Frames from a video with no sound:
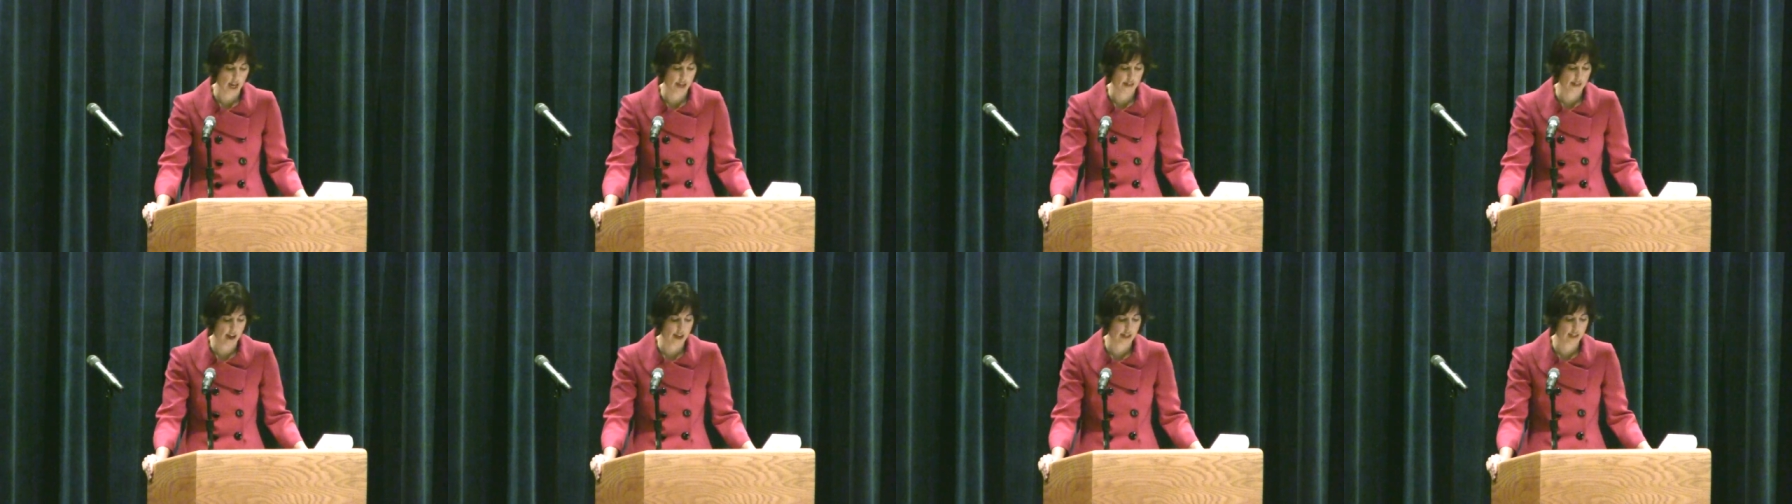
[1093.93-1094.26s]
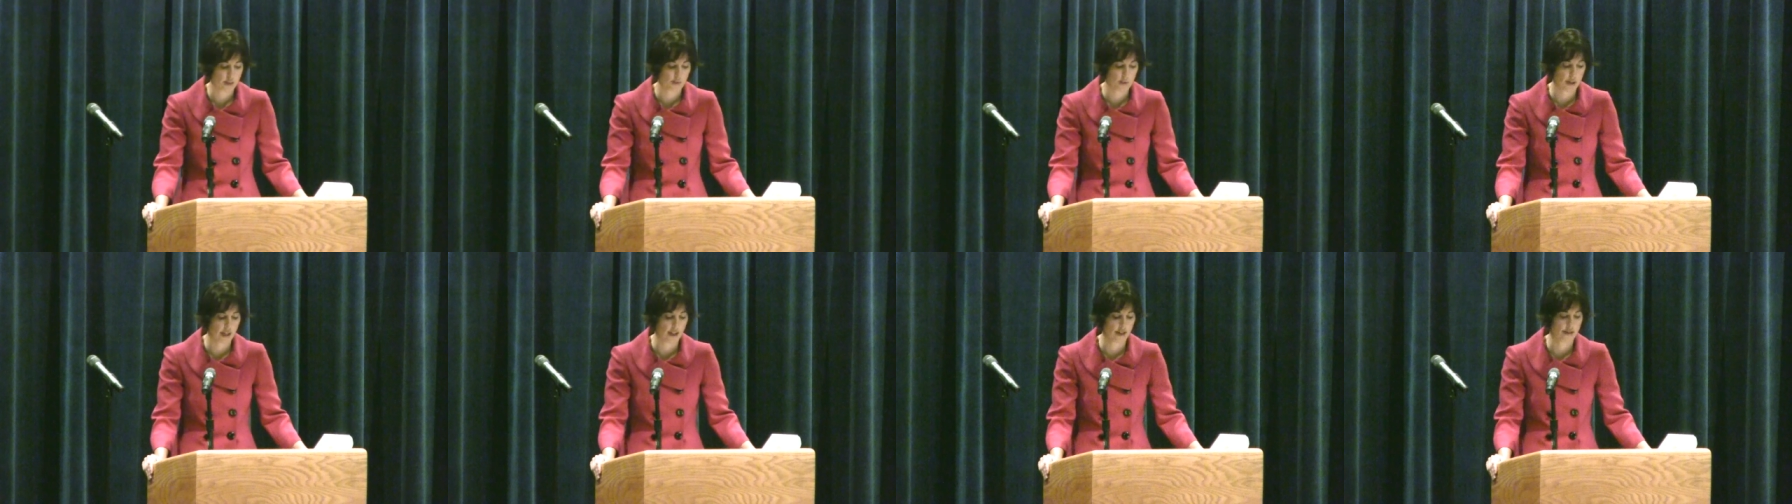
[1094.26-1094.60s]
and
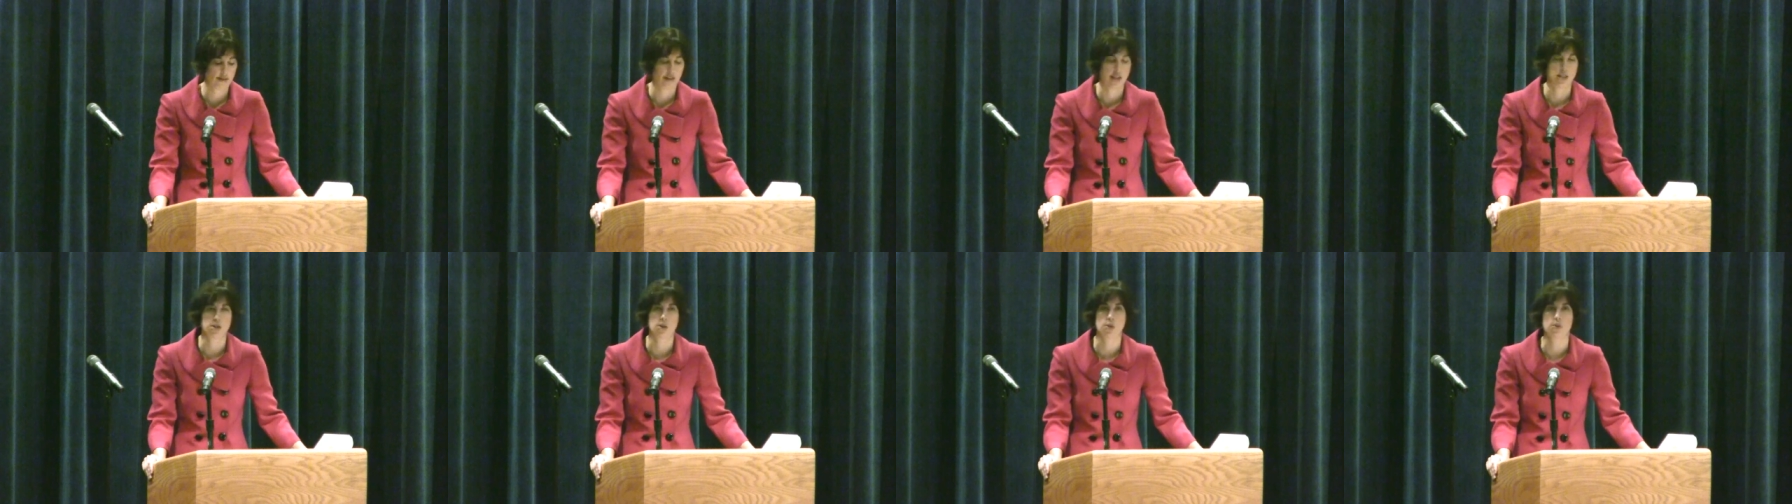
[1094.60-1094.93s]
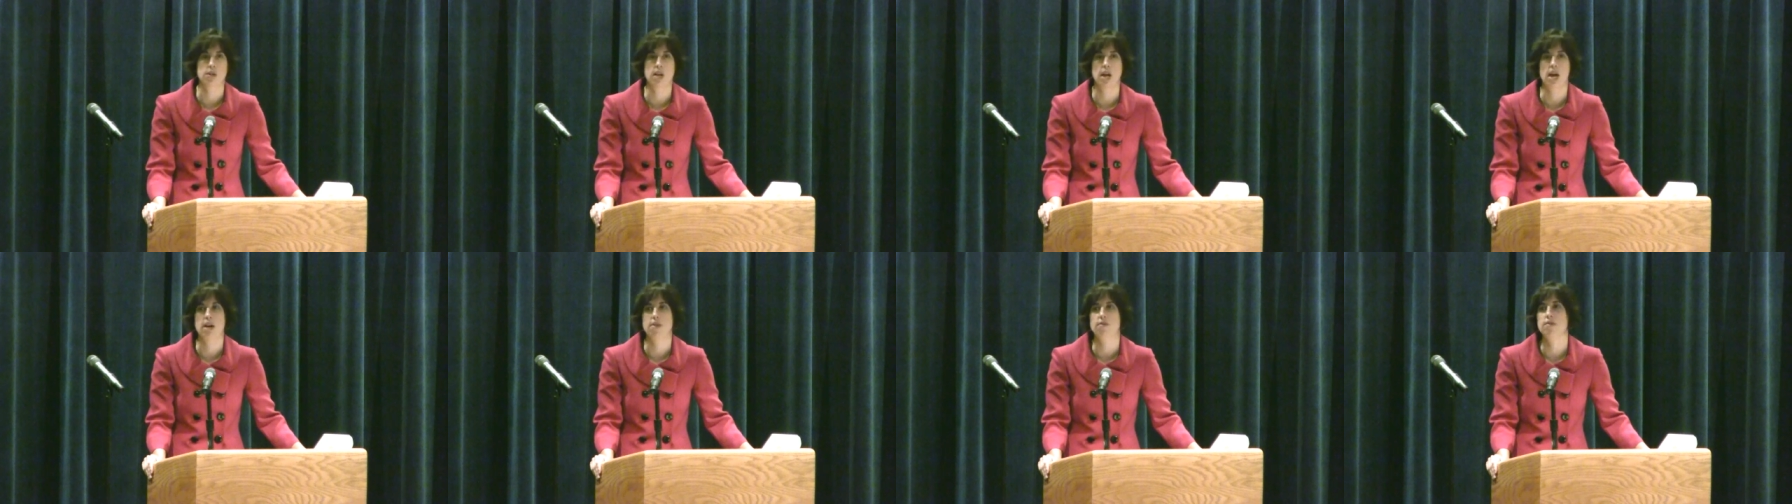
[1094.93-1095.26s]
that's because they
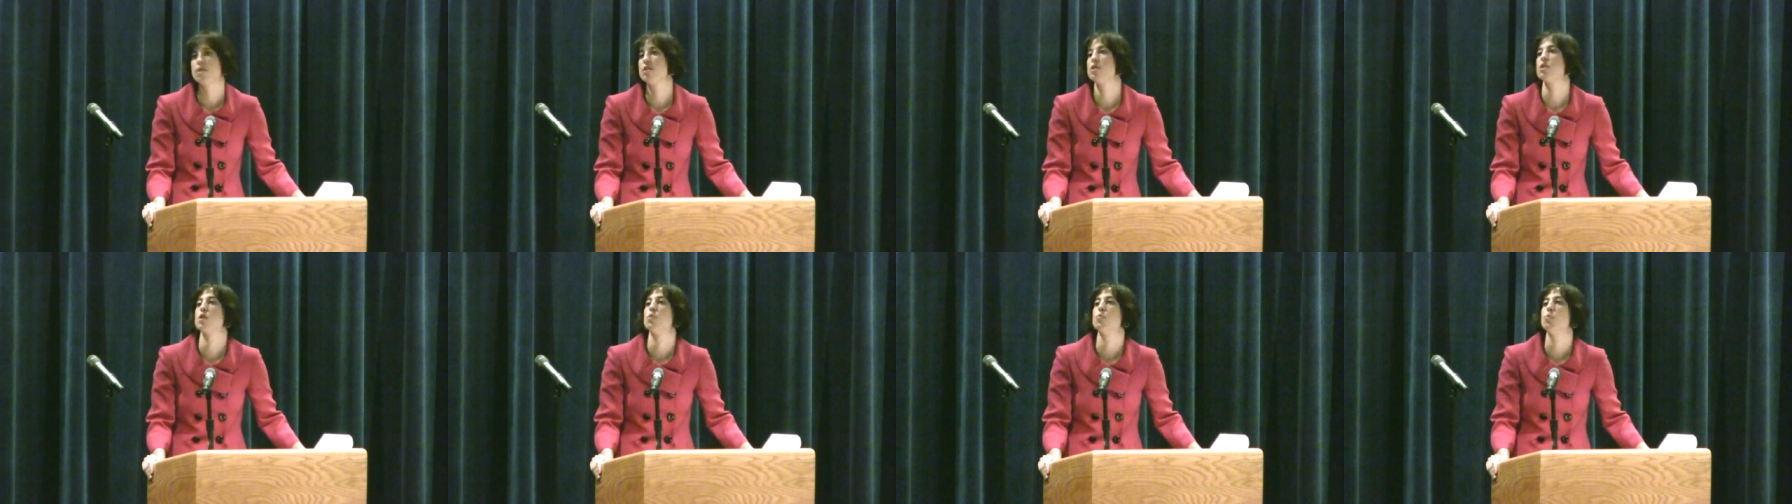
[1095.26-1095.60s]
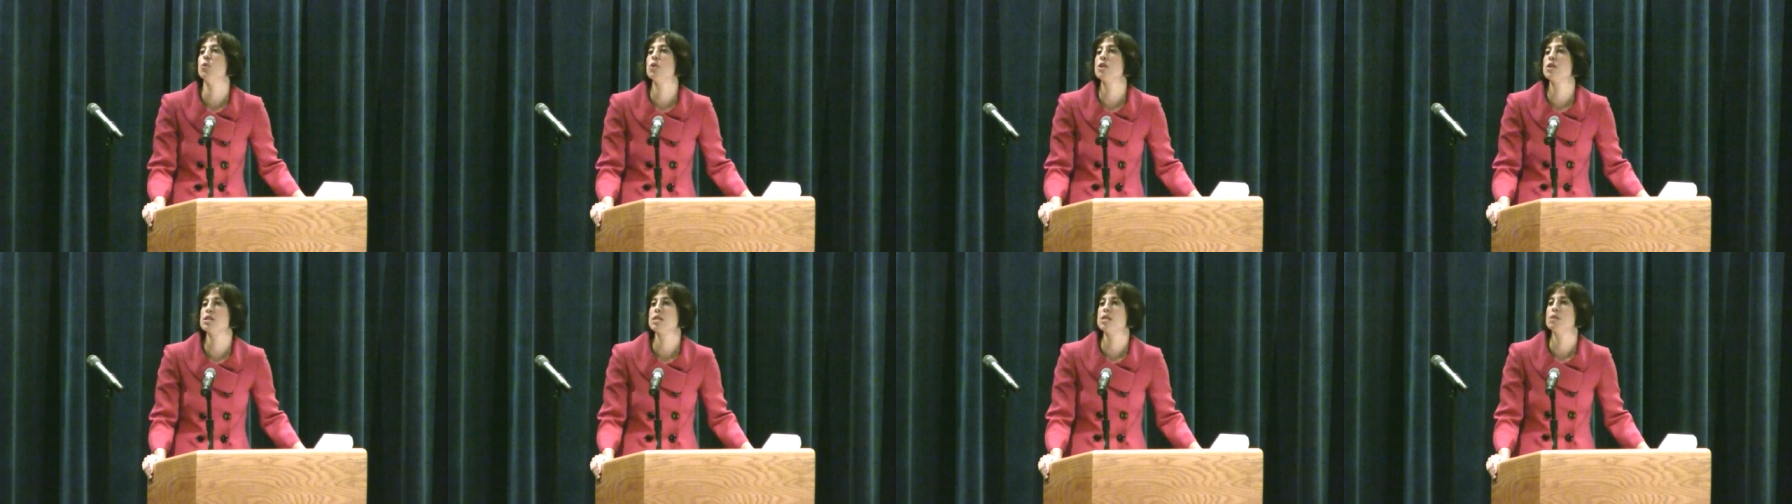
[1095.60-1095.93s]
don't have the
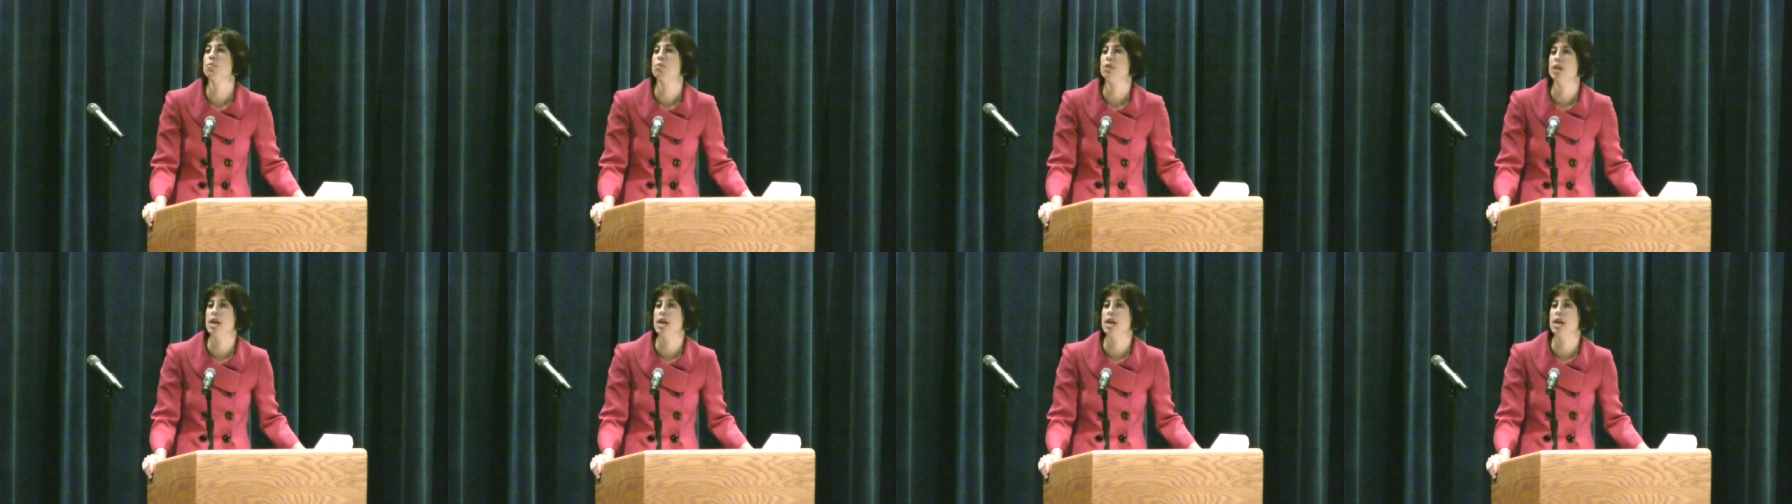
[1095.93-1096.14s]
supports in